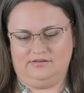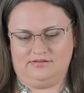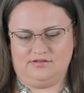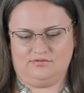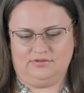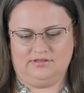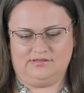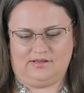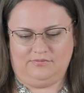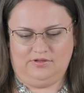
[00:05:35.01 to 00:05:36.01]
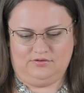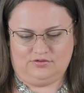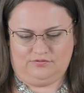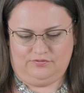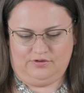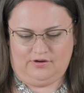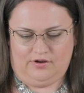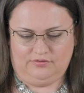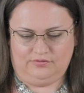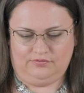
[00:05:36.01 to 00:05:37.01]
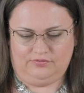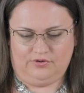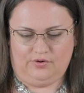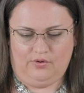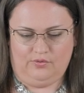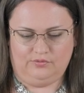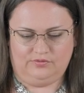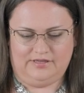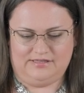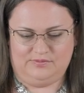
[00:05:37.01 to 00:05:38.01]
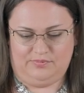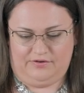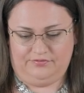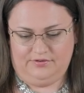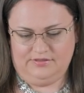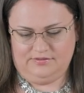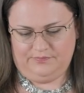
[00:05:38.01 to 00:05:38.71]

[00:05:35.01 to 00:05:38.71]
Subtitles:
This is really something you should figure out for your own taste preference.